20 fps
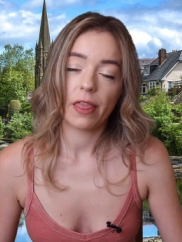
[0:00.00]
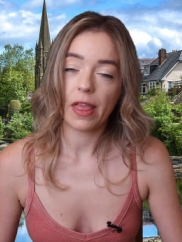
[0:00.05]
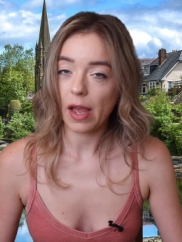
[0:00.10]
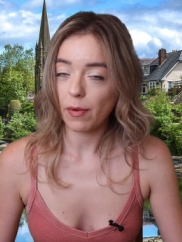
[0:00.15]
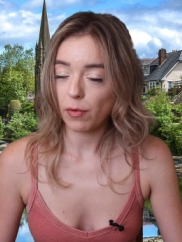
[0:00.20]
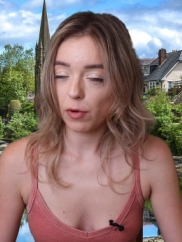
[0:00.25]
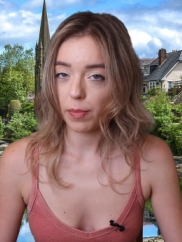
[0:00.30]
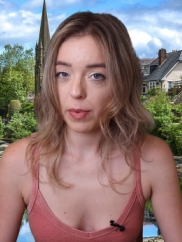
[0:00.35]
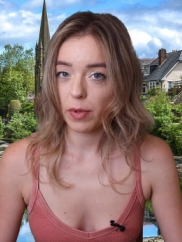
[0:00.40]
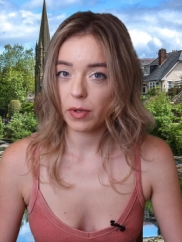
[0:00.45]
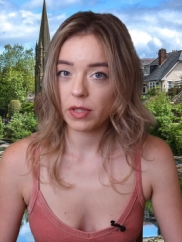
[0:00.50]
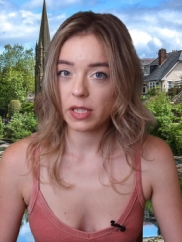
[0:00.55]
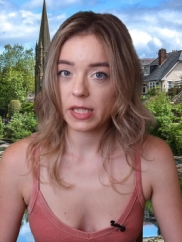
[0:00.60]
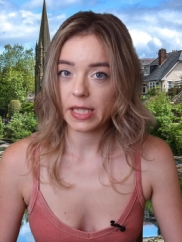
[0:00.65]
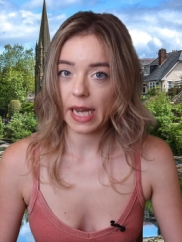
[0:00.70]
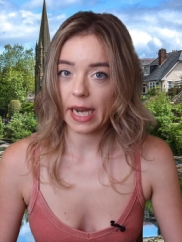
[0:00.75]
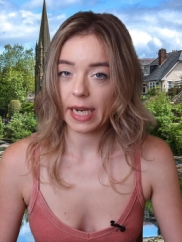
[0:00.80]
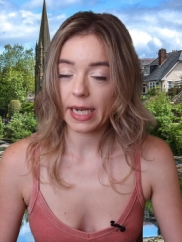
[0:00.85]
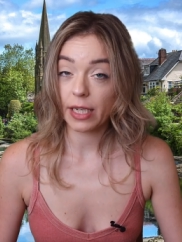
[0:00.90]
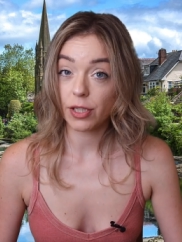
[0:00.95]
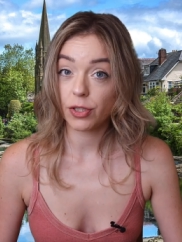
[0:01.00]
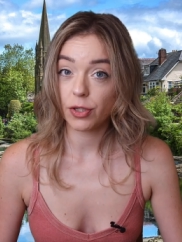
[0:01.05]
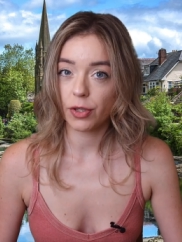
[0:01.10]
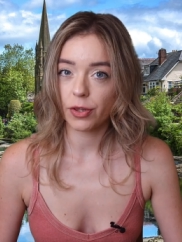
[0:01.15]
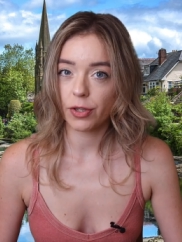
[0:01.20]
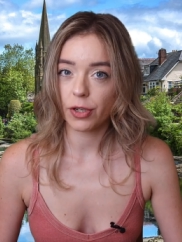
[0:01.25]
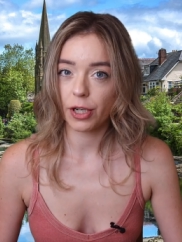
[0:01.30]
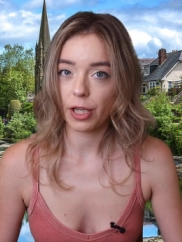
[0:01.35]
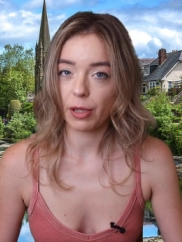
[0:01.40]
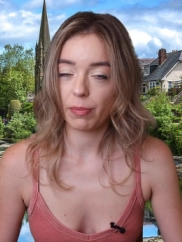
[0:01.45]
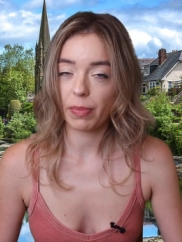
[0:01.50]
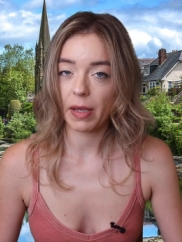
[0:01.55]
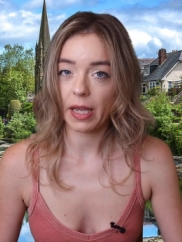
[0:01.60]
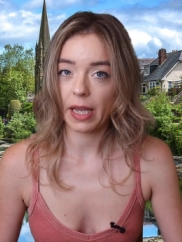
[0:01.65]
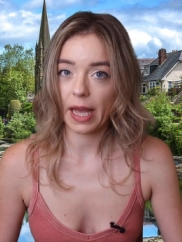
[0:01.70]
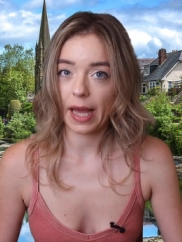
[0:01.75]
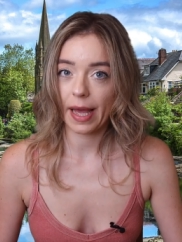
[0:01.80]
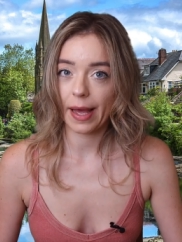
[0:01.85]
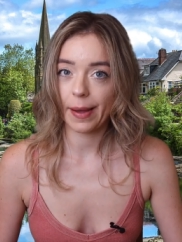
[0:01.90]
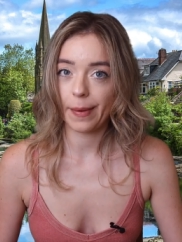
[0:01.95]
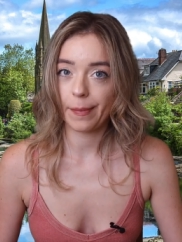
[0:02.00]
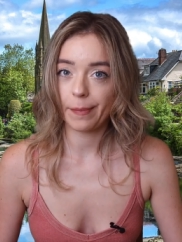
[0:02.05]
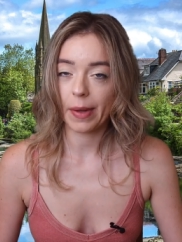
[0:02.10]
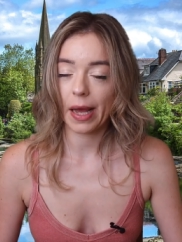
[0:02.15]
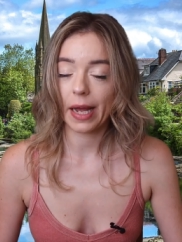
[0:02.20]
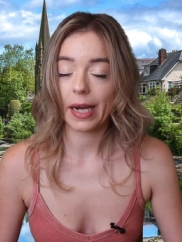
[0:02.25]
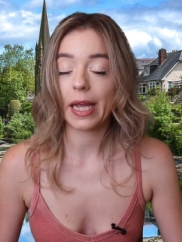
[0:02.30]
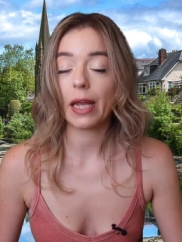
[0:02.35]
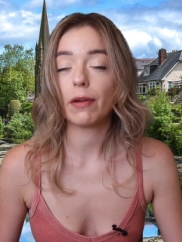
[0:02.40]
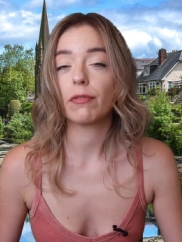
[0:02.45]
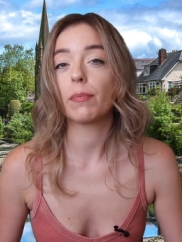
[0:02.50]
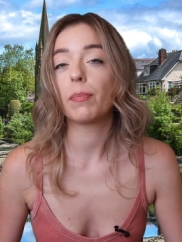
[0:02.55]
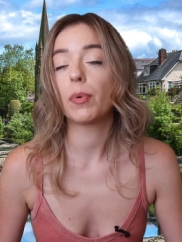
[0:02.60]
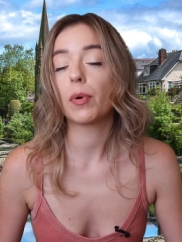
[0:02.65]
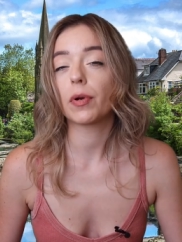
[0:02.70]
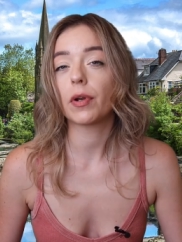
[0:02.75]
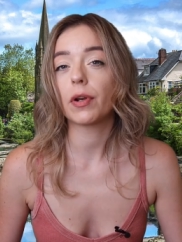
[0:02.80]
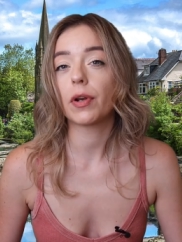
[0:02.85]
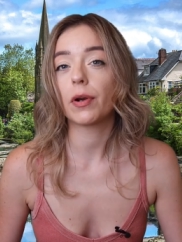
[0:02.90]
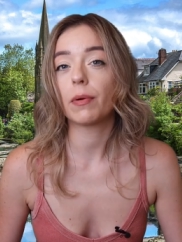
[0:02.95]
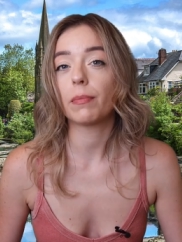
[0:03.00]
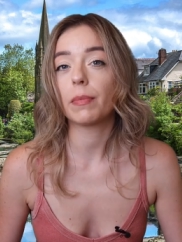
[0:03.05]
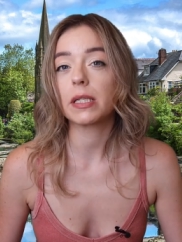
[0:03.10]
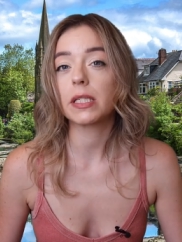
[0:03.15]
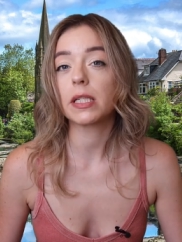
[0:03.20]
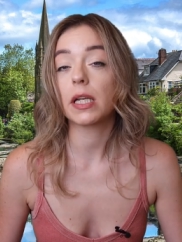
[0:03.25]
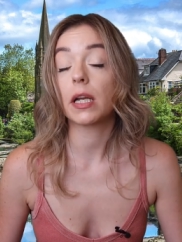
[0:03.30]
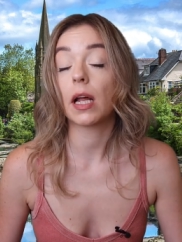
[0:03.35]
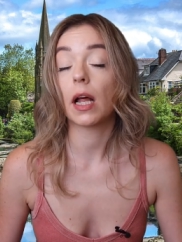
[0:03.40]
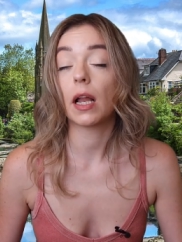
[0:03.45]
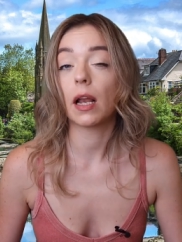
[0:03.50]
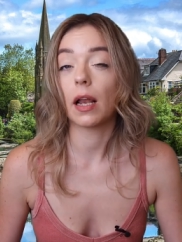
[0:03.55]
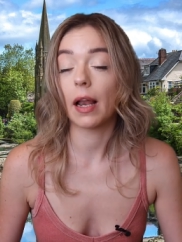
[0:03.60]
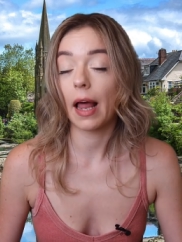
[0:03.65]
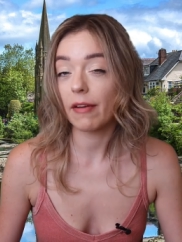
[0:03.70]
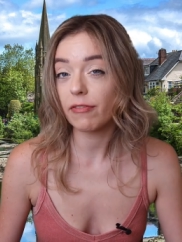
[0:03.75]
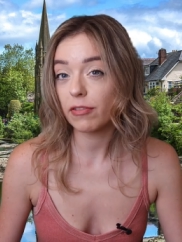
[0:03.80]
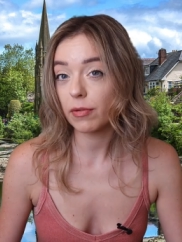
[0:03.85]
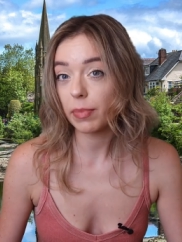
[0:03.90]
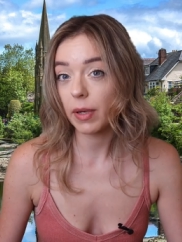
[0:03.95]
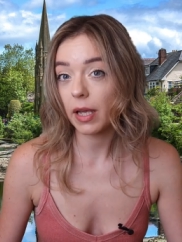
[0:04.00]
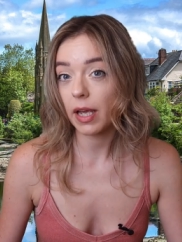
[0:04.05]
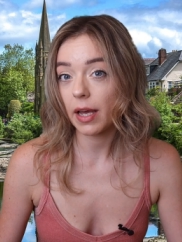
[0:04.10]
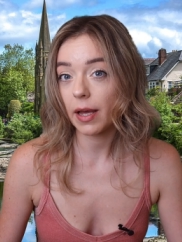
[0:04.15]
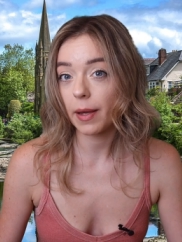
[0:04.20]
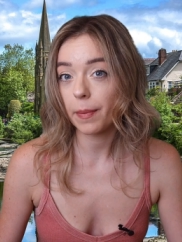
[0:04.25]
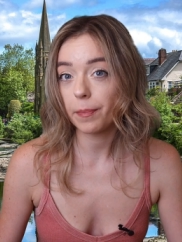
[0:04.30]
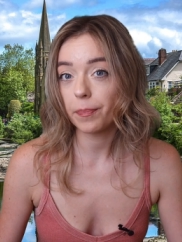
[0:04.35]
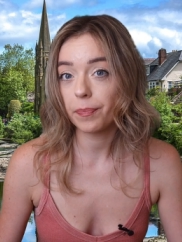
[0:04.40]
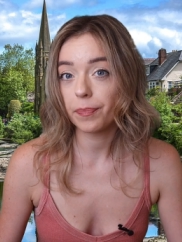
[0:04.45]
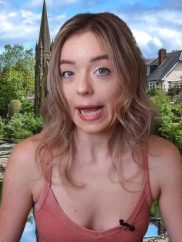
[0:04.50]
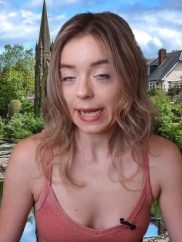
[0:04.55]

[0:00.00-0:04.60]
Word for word: They were both seen at 2:30 p.m. and he reported her missing at 11 p.m.